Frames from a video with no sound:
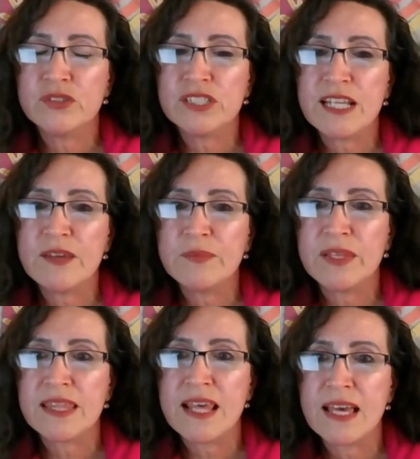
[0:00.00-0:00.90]

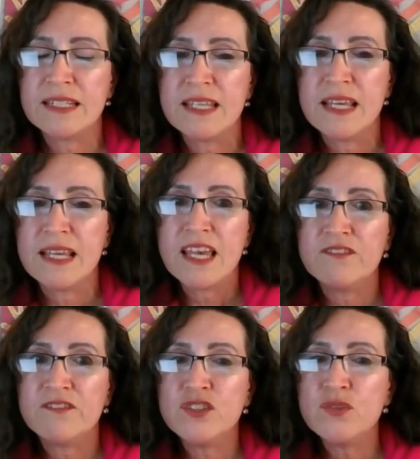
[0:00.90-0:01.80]
statement that
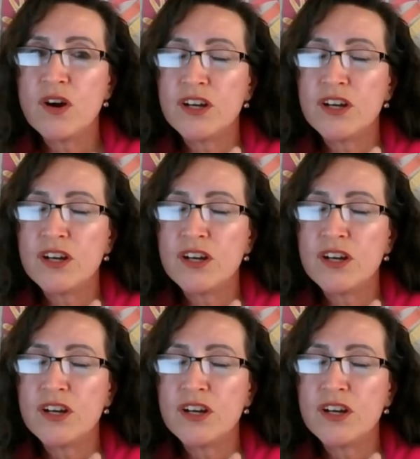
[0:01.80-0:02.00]
if you